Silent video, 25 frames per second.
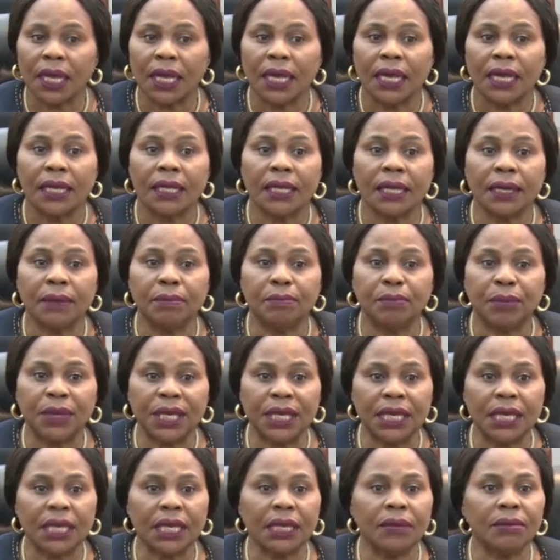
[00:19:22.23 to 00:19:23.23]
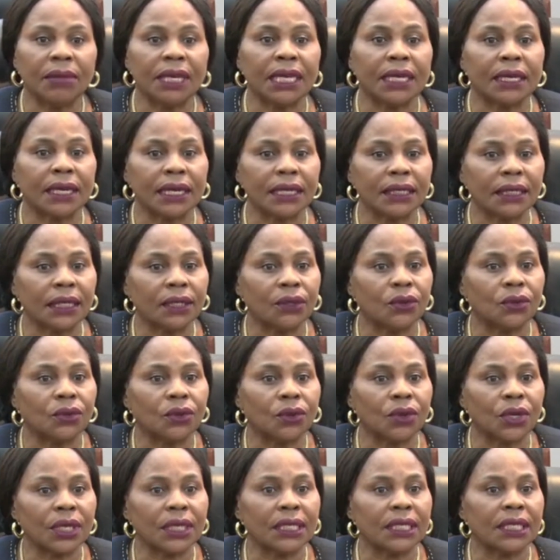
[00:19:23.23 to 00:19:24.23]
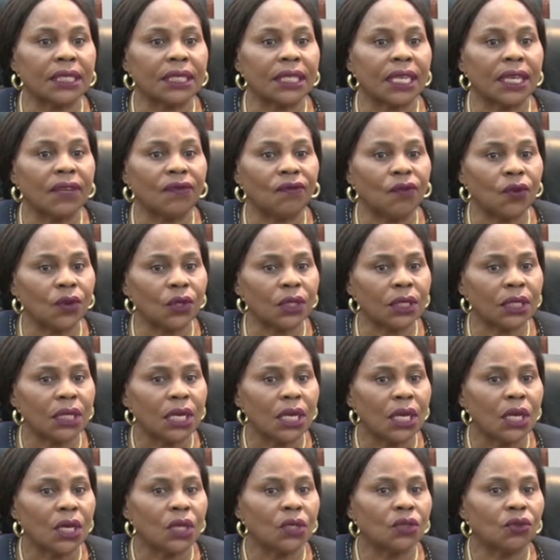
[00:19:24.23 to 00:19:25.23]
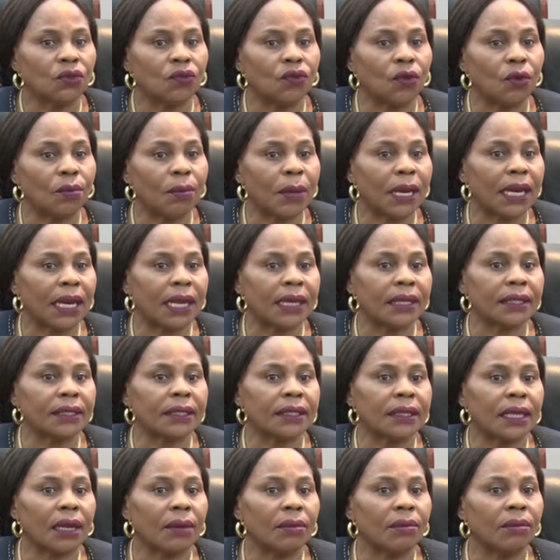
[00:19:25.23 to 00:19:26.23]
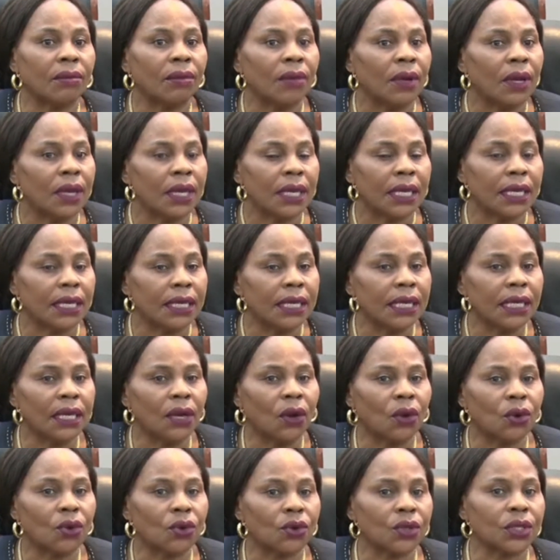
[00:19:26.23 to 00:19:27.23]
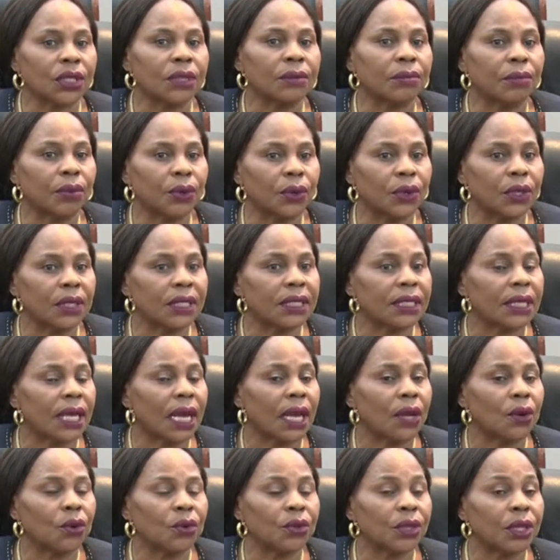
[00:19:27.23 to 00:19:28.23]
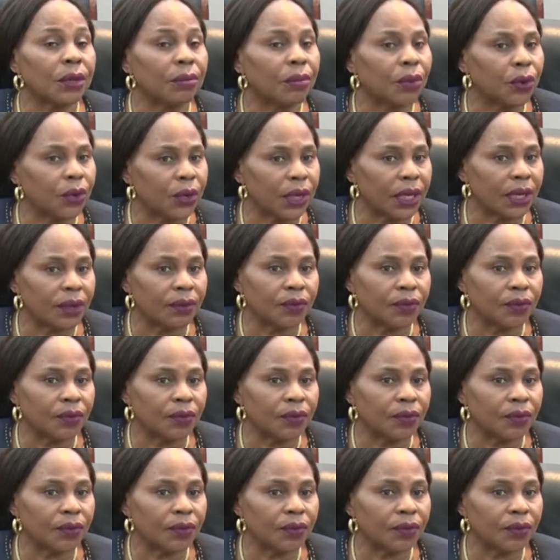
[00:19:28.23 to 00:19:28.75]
Then B, immigration authorities' efforts to formalize some illegal crossing points along the border.